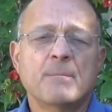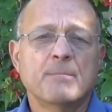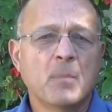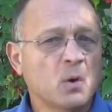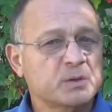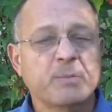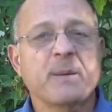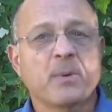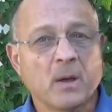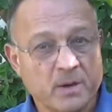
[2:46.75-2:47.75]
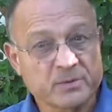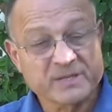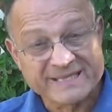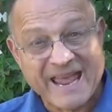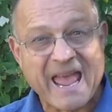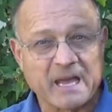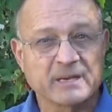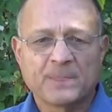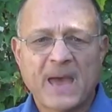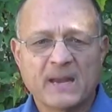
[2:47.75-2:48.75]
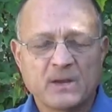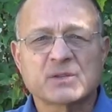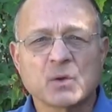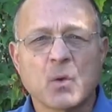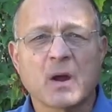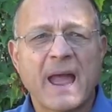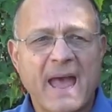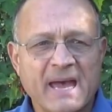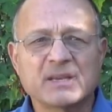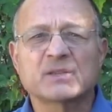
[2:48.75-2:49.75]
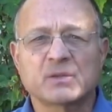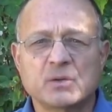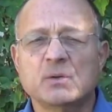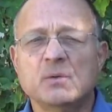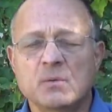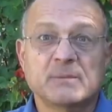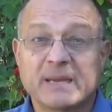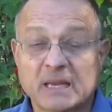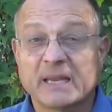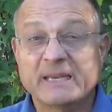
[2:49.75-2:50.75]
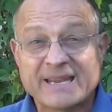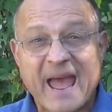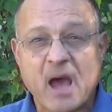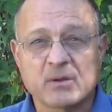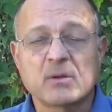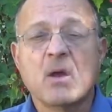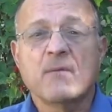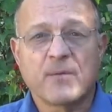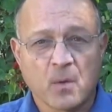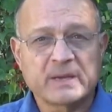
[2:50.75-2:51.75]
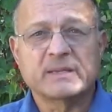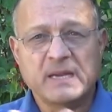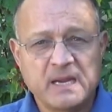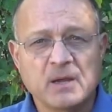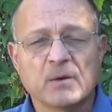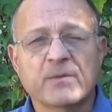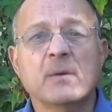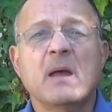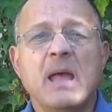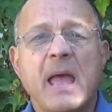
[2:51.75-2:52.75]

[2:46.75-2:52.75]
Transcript: Most people understand that a sore has to be cleaned out for it to heal from,